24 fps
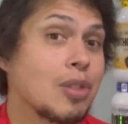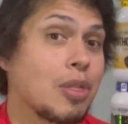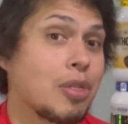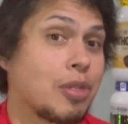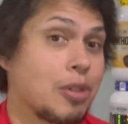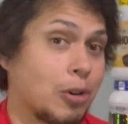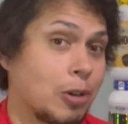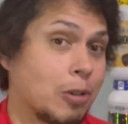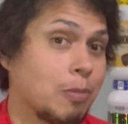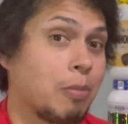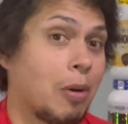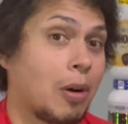
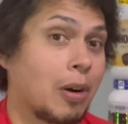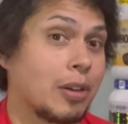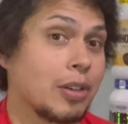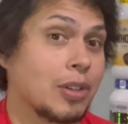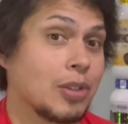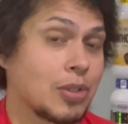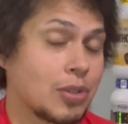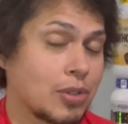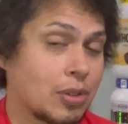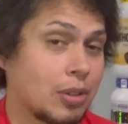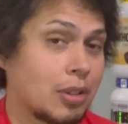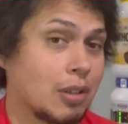third-party
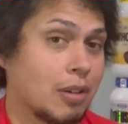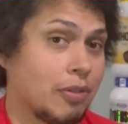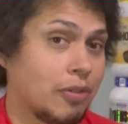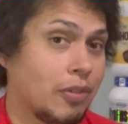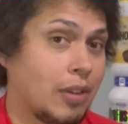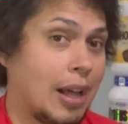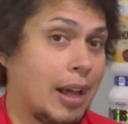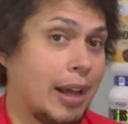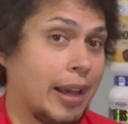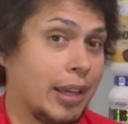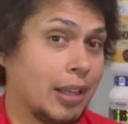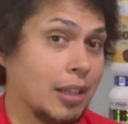
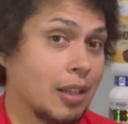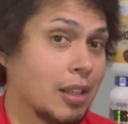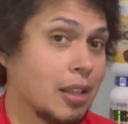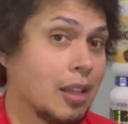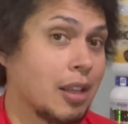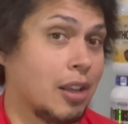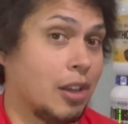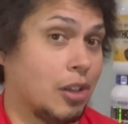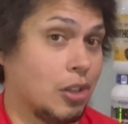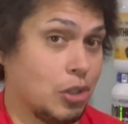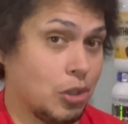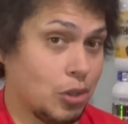certified
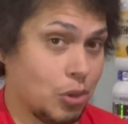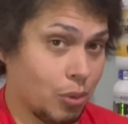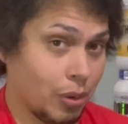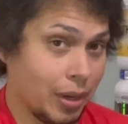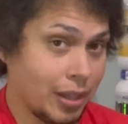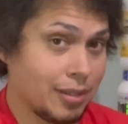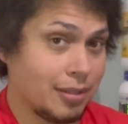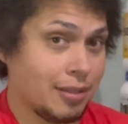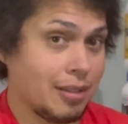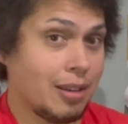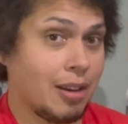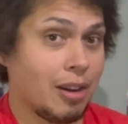
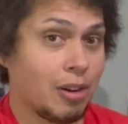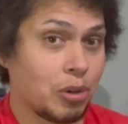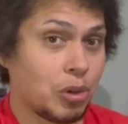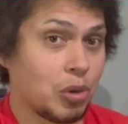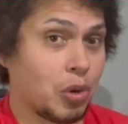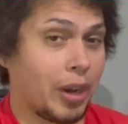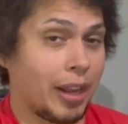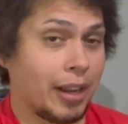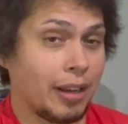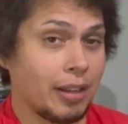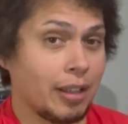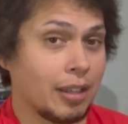USDA
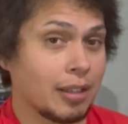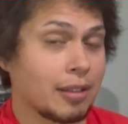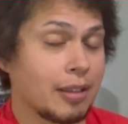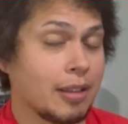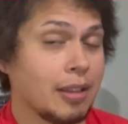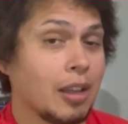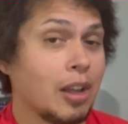Organic,